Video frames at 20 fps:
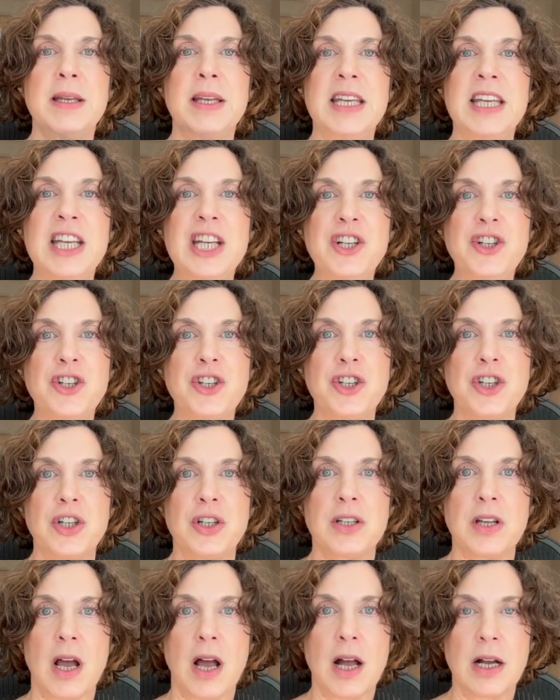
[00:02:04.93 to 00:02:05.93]

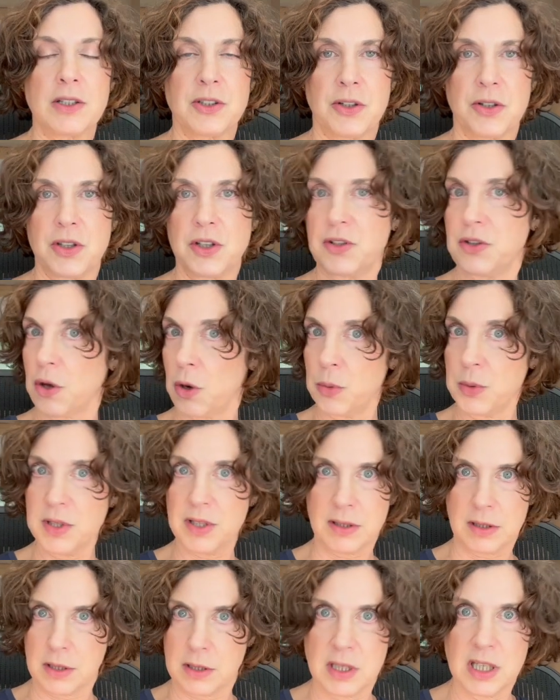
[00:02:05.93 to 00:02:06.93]
Each doctor, there's always
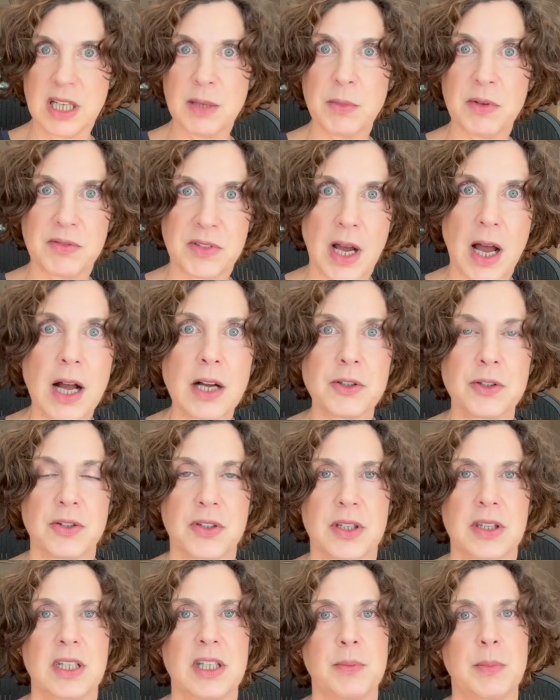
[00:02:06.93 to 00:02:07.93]
like a team of doctors
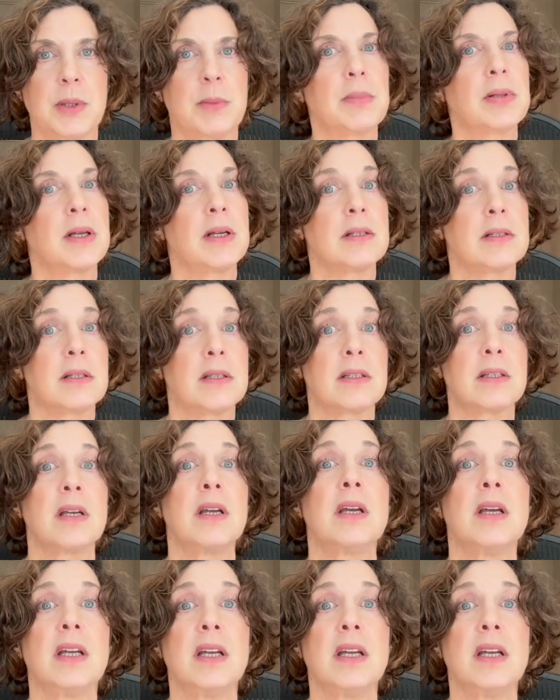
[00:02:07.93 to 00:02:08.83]
at these big places.